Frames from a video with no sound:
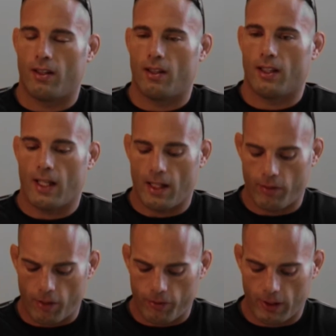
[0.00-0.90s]

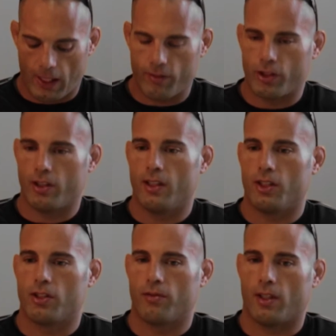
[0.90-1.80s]
I feel like I have a good
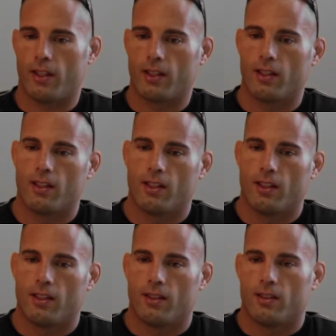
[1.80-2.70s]
niche of like
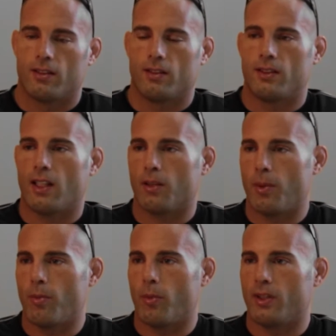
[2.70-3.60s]
telling
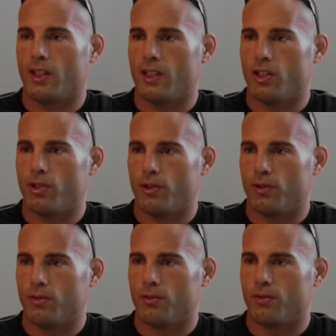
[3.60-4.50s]
people what they need to
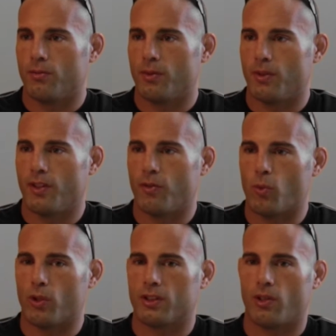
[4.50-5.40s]
do, even
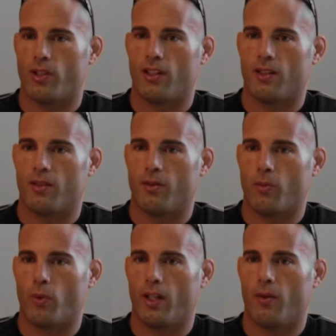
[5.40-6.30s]
more so than
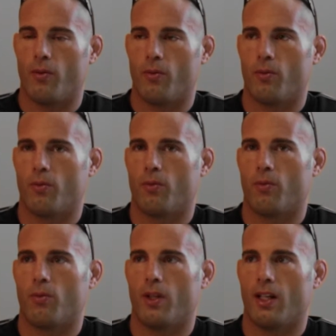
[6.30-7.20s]
what
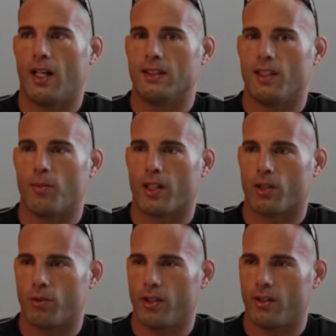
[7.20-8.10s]
I did in my
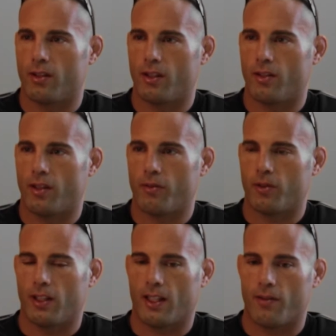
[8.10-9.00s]
career. I
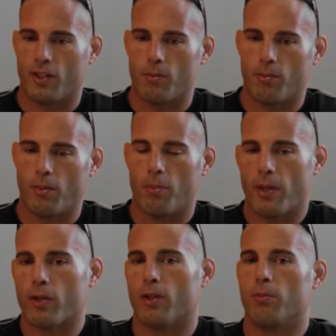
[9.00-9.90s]
feel like I have a
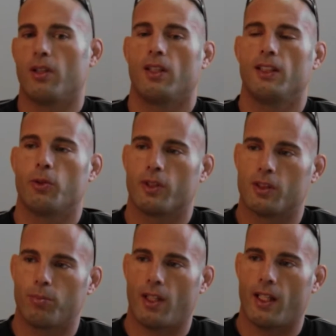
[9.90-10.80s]
better ability to
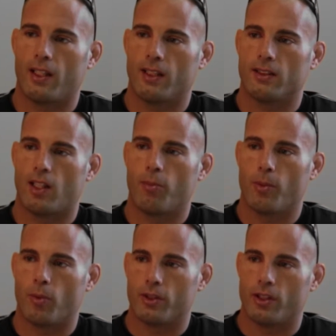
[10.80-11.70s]
explain and tell
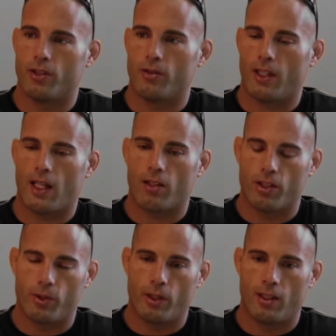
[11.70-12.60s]
people what to do and how to
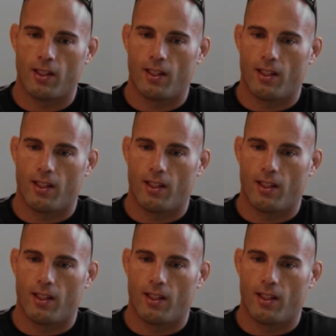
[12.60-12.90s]
do it